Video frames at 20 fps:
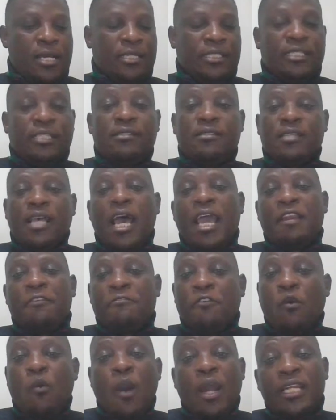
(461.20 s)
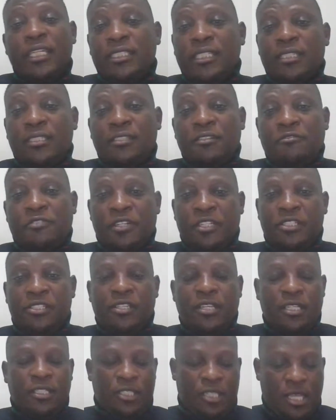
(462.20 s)
design for qualitative
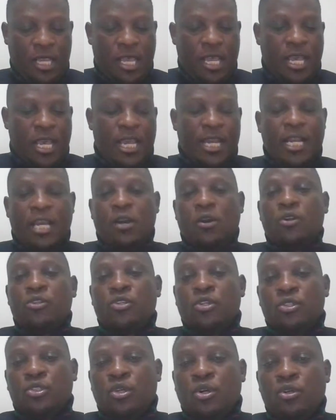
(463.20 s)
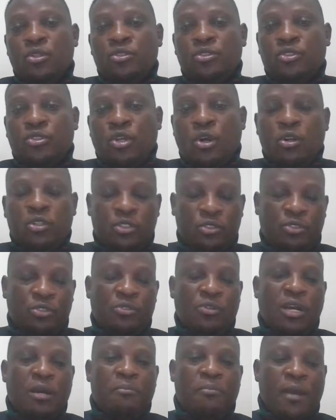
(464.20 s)
research, and I also told
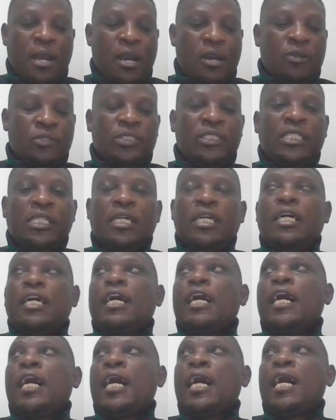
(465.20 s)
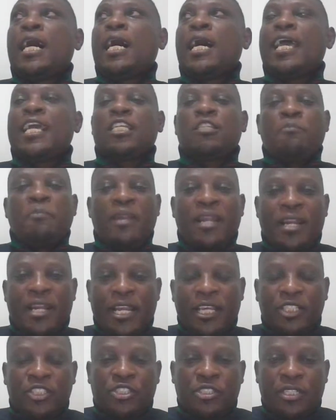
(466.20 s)
you about
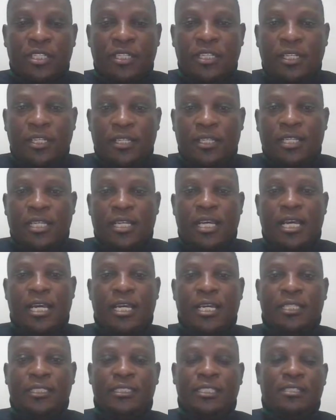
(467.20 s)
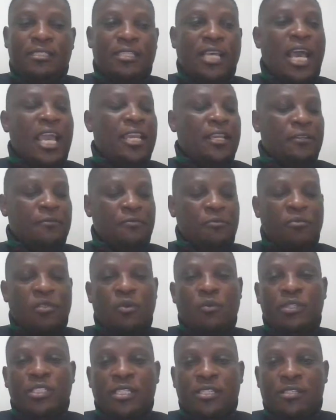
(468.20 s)
explanatory design,
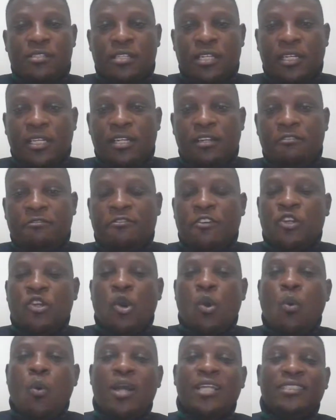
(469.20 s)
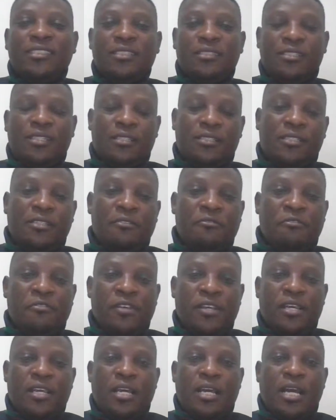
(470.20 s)
which is strictly for your quantitative